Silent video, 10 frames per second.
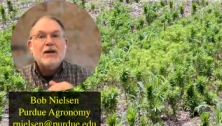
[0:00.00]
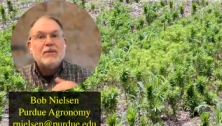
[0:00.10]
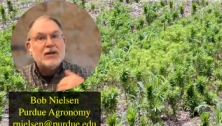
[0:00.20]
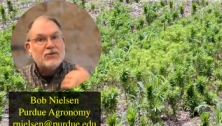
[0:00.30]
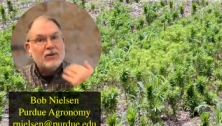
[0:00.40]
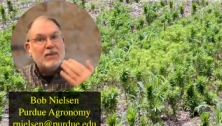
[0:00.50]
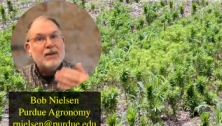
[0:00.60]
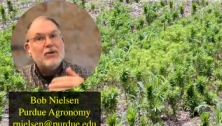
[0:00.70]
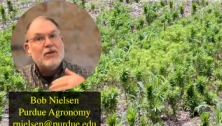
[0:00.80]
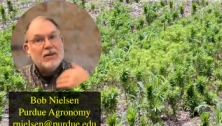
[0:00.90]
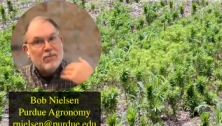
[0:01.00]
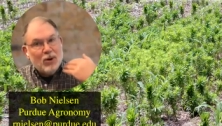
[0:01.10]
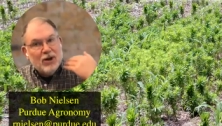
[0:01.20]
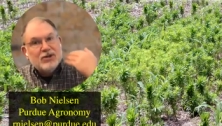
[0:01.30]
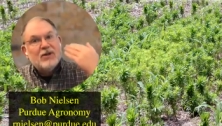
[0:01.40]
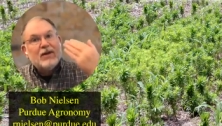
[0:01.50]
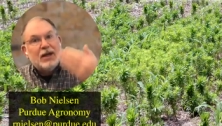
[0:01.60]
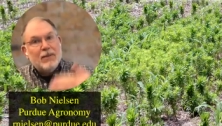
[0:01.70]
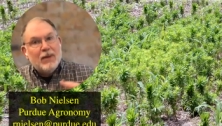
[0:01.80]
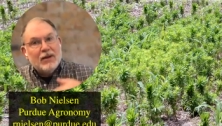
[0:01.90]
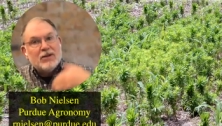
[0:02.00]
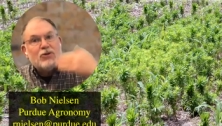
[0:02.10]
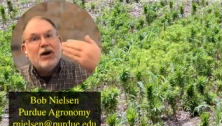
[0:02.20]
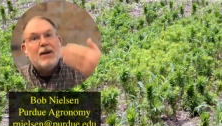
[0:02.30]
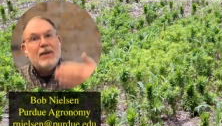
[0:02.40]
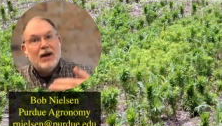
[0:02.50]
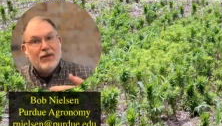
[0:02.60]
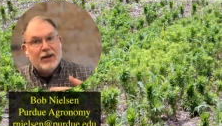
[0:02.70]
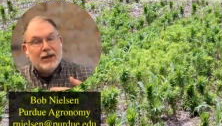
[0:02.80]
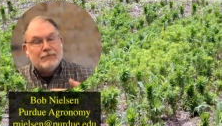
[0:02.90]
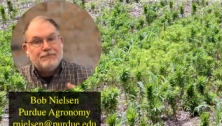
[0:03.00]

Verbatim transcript: Because remember the importance of keeping this crop healthy